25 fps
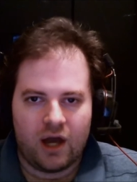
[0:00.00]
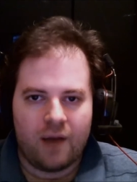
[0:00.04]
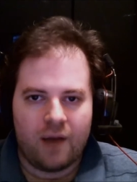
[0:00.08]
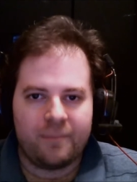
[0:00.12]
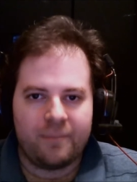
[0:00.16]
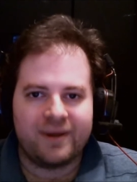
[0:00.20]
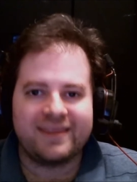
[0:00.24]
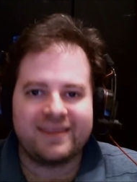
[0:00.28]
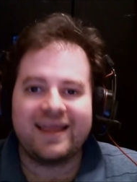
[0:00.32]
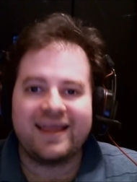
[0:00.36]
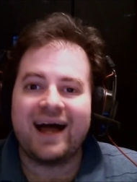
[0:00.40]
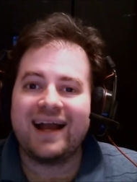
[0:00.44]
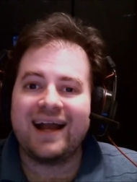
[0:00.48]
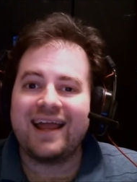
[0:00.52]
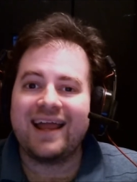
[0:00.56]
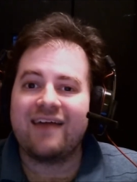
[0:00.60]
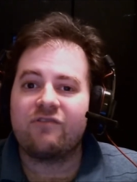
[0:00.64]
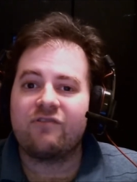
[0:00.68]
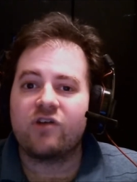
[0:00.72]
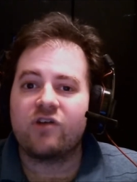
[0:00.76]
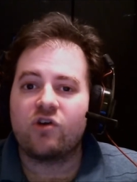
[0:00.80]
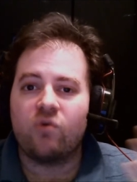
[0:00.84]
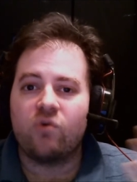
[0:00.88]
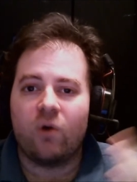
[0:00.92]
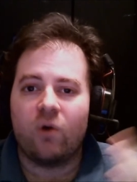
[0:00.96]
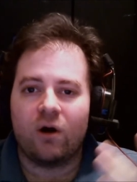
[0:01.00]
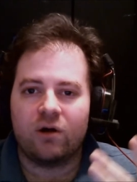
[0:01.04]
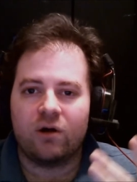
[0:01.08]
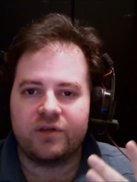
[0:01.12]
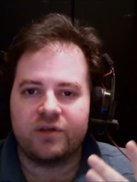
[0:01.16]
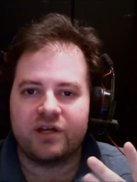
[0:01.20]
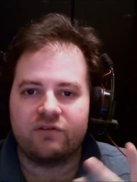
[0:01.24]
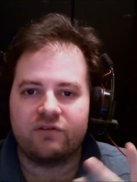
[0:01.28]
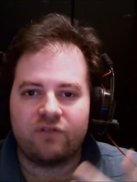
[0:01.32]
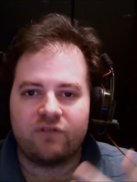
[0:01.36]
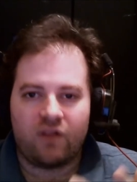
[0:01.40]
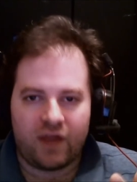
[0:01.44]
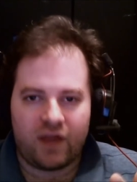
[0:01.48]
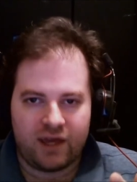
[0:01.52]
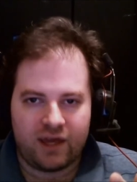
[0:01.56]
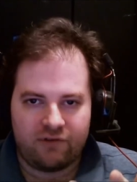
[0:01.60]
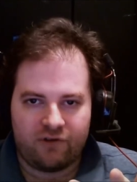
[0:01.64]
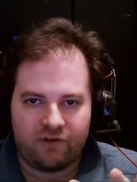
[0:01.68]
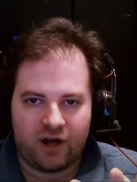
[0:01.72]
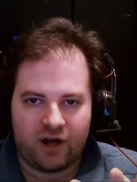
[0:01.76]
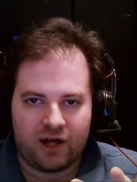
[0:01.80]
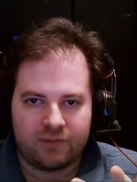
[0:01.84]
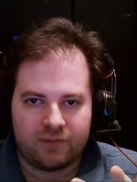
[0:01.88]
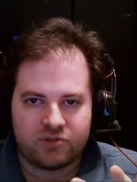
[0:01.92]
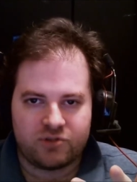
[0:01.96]
but not every quality of life
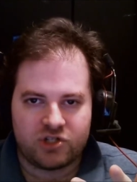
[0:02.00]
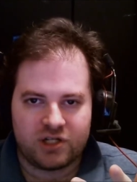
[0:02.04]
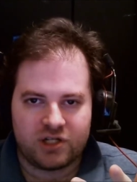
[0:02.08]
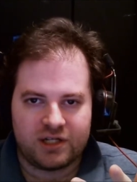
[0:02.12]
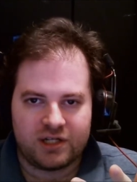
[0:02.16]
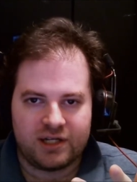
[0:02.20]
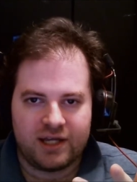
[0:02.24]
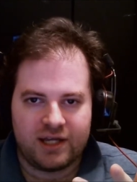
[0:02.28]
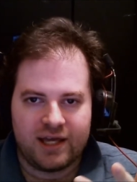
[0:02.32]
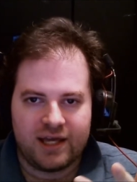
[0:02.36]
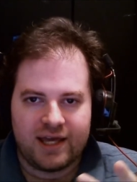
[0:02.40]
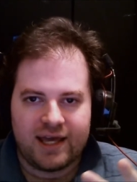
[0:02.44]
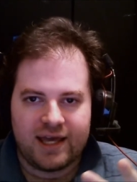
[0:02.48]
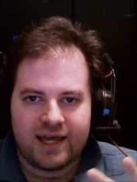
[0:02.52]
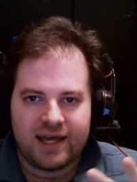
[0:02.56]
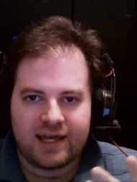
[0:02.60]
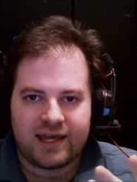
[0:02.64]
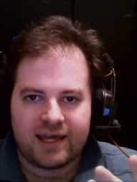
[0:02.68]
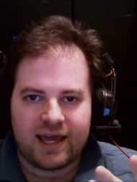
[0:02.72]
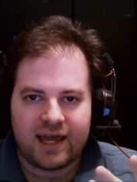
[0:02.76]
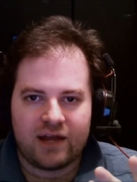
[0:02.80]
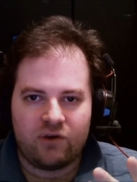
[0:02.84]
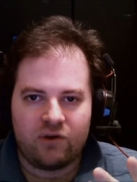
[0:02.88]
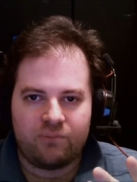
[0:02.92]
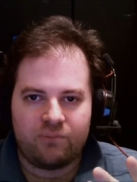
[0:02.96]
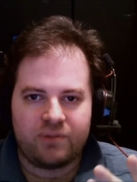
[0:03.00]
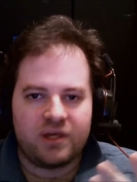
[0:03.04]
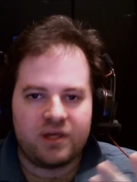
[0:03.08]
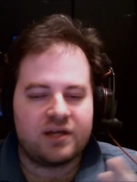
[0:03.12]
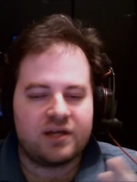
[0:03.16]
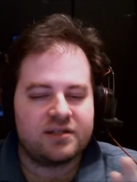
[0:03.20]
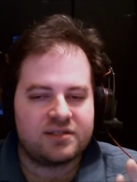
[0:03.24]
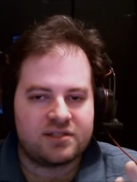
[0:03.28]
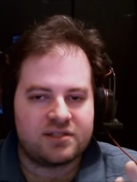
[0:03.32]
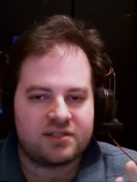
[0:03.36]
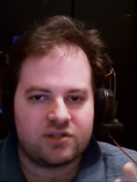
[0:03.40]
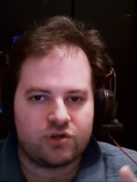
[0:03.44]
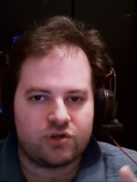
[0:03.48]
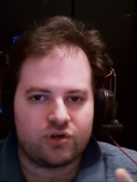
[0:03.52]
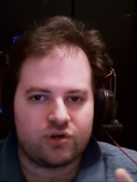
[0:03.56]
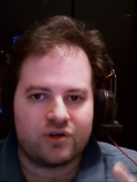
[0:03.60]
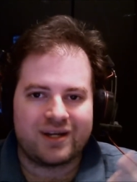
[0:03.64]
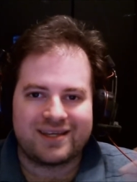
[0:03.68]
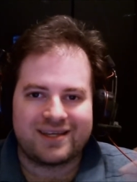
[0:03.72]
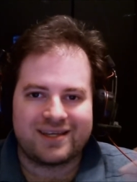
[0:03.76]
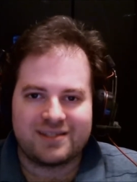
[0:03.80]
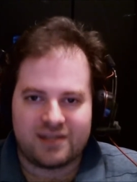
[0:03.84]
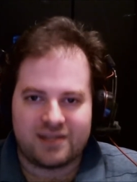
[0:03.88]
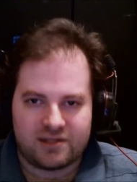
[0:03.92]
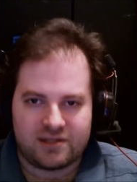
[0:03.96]
option can be considered
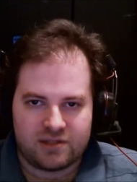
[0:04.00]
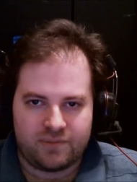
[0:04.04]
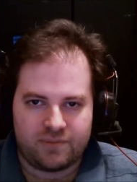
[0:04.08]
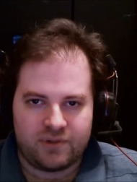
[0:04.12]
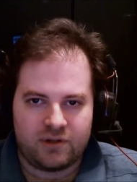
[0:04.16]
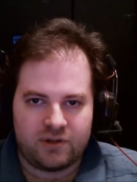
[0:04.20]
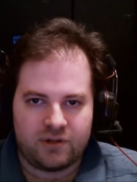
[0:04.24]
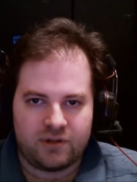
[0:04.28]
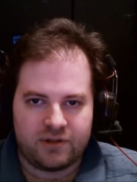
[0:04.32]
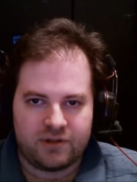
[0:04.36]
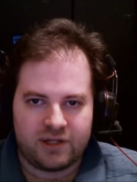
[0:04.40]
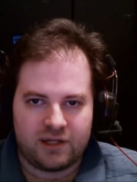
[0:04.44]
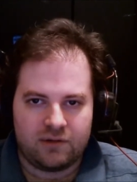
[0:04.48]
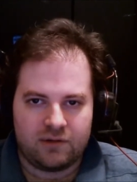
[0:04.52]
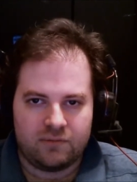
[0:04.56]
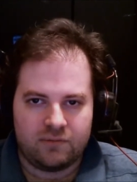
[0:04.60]
accessibility.